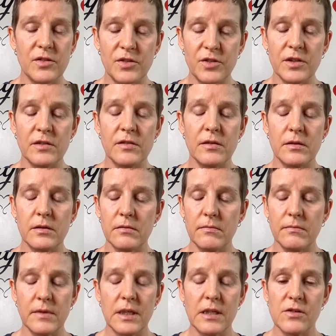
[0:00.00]
just
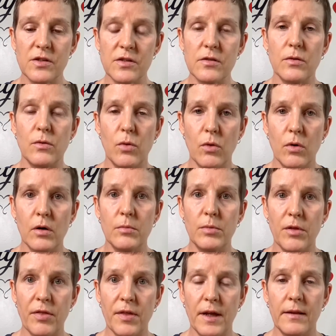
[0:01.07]
a
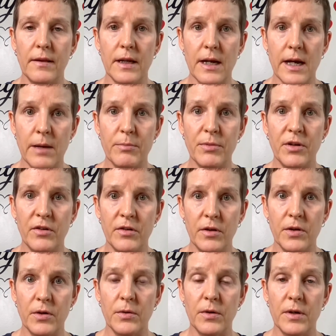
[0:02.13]
horrible thing that happened to
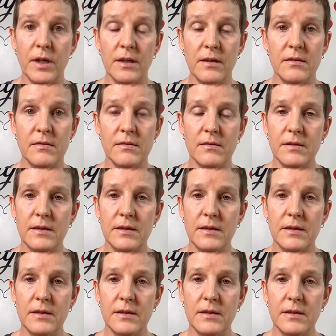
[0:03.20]
you. And it